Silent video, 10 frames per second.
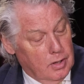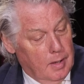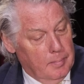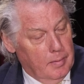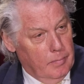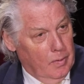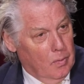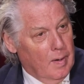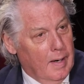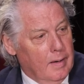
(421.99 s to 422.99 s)
job that
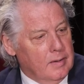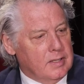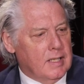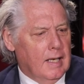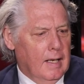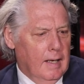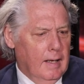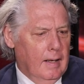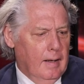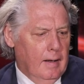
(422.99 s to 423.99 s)
requires
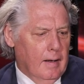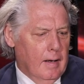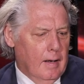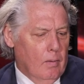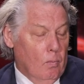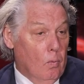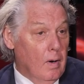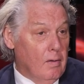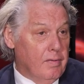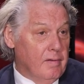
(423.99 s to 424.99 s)
a
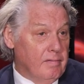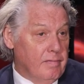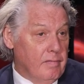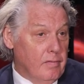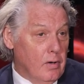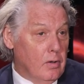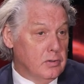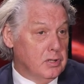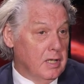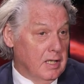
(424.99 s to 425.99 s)
wealth of
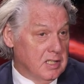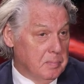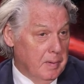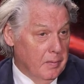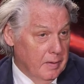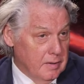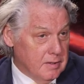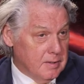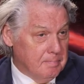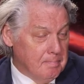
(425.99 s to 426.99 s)
knowledge and
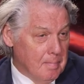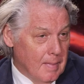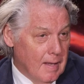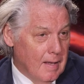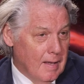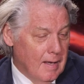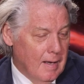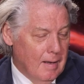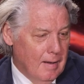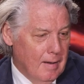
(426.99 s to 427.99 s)
experience.
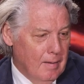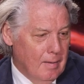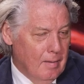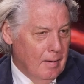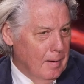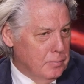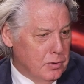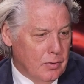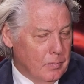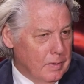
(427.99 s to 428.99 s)
I'm
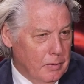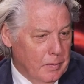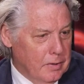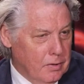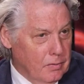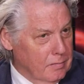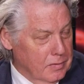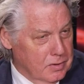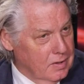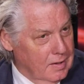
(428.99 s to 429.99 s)
sure that when you went to
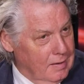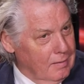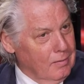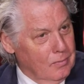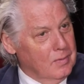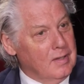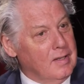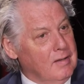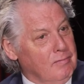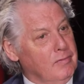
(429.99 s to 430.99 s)
university, you
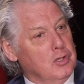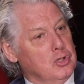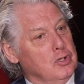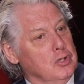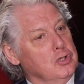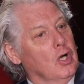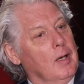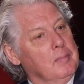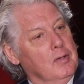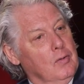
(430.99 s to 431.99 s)
didn't envision the
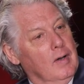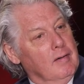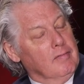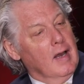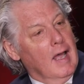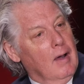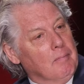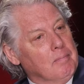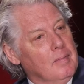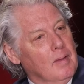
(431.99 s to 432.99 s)
job that you have now.